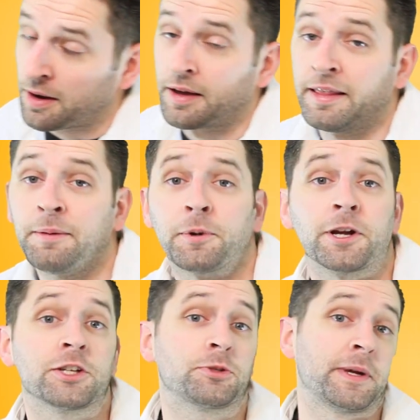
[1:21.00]
And that
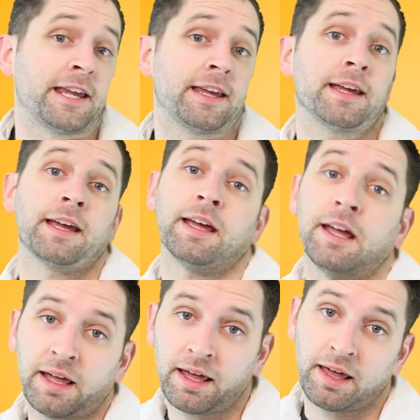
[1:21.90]
brings me
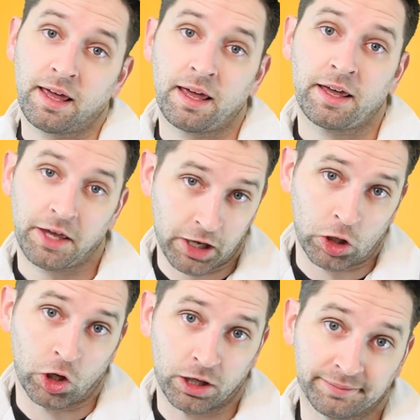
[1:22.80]
here.